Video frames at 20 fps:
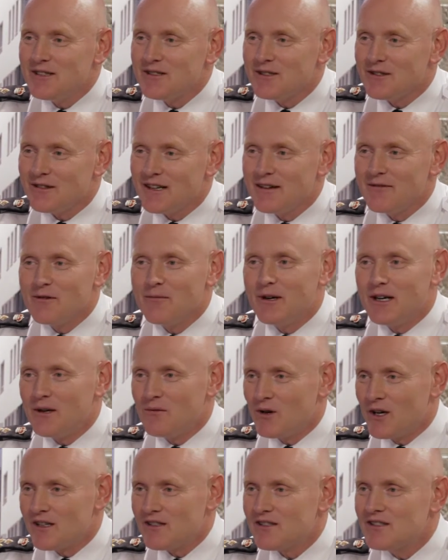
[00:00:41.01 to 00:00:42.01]
So everybody
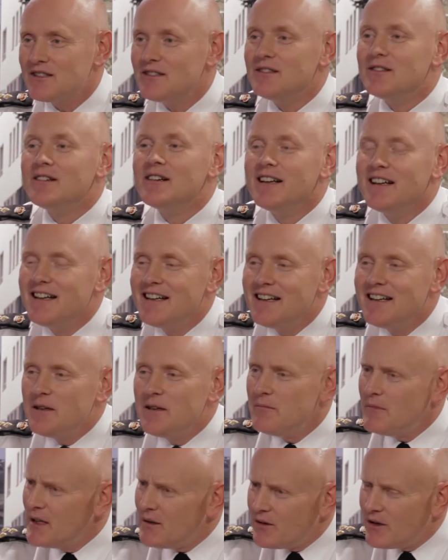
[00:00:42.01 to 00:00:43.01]
wants to
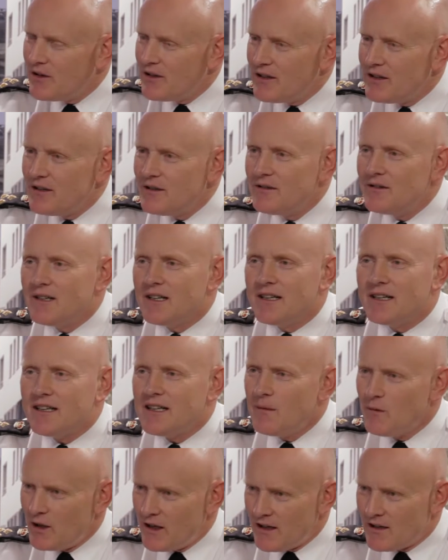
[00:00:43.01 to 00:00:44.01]
meet with you
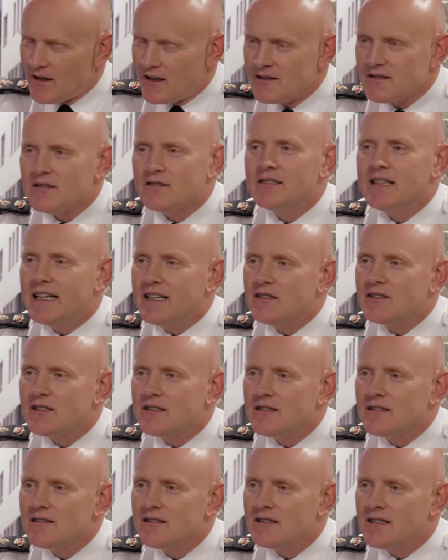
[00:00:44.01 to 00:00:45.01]
and community
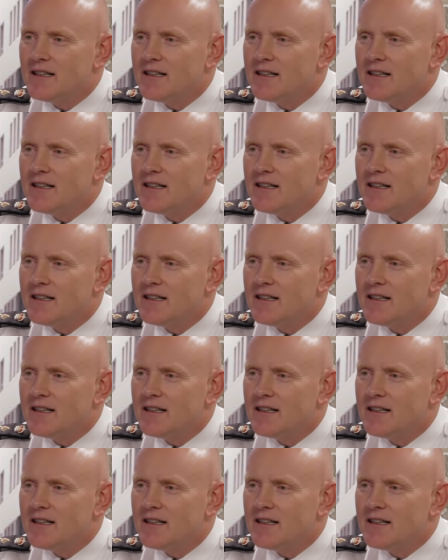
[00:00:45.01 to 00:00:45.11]
consultations,